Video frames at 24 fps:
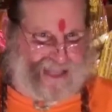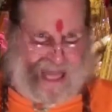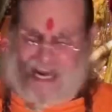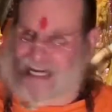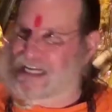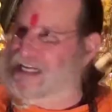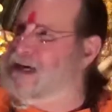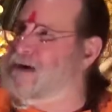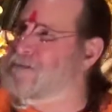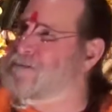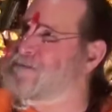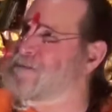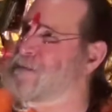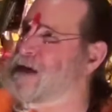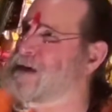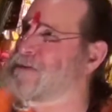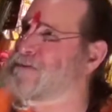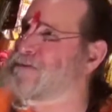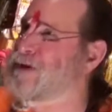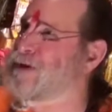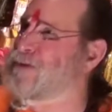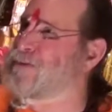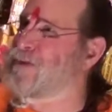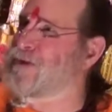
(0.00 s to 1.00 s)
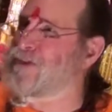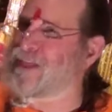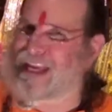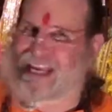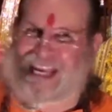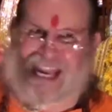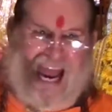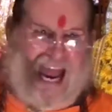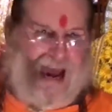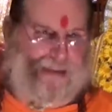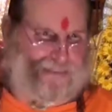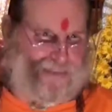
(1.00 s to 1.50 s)
that commitment with a
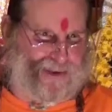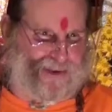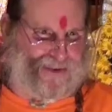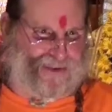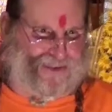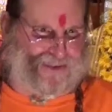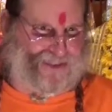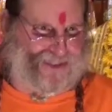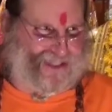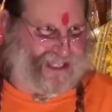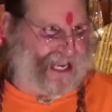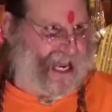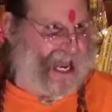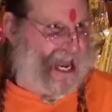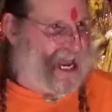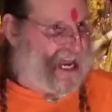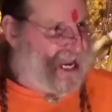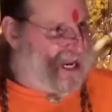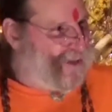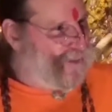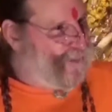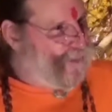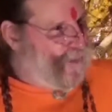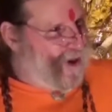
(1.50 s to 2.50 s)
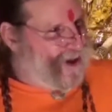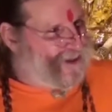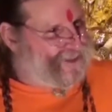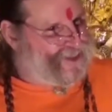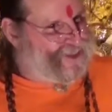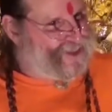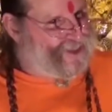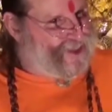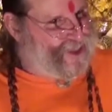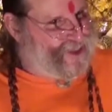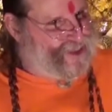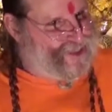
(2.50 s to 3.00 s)
capital C. He
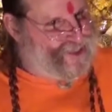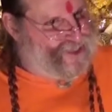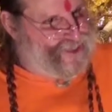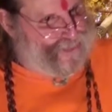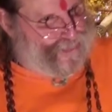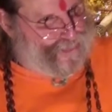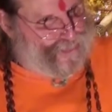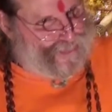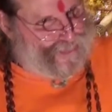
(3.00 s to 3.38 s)
wants to do